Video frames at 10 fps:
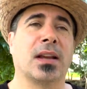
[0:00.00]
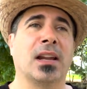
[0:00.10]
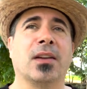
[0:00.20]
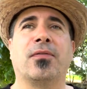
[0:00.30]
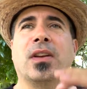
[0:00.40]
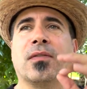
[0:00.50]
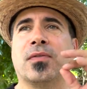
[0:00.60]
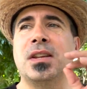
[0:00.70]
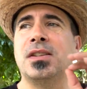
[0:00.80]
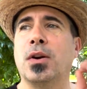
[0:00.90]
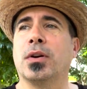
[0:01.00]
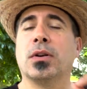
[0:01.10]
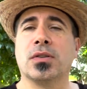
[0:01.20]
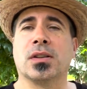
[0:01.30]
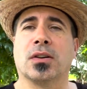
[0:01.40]
And if, if these
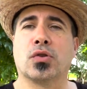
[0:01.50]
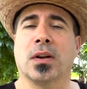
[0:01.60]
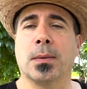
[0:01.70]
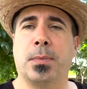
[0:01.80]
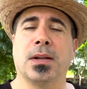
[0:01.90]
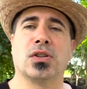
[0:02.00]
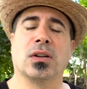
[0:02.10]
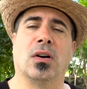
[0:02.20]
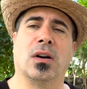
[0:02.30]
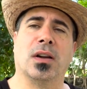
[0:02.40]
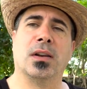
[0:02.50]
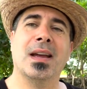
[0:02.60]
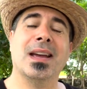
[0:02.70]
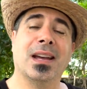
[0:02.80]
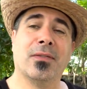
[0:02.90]
yo-yos are trying to pitch it on
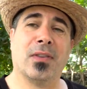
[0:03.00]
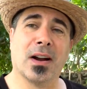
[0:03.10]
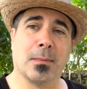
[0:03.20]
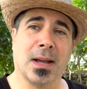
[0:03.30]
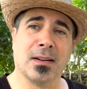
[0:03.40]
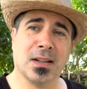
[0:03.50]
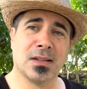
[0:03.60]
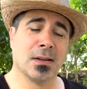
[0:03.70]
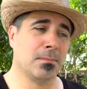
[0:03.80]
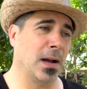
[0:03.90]
environmentalism,